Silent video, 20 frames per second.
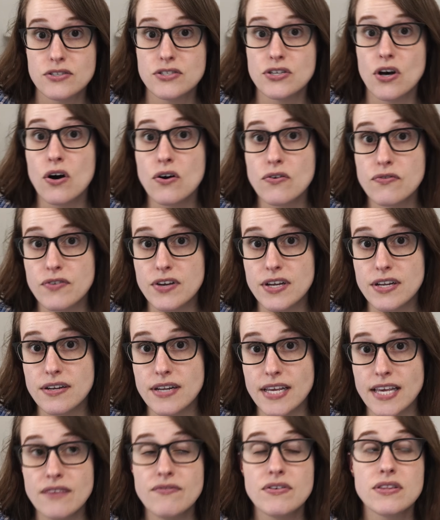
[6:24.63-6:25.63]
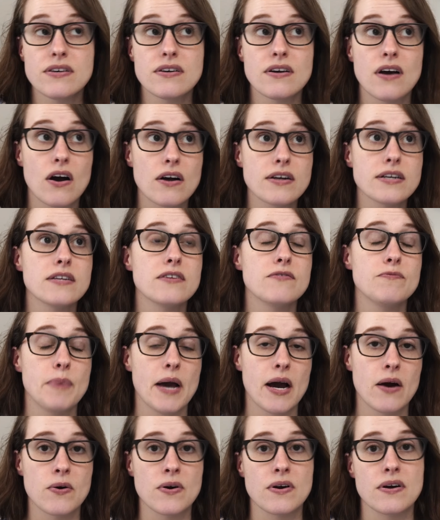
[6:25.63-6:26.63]
dolphin, even the cognitive
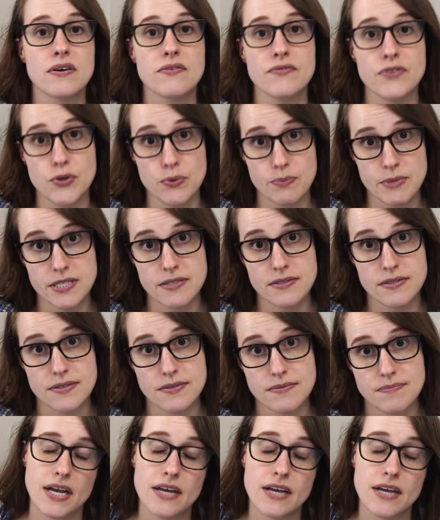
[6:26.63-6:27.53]
power of humans.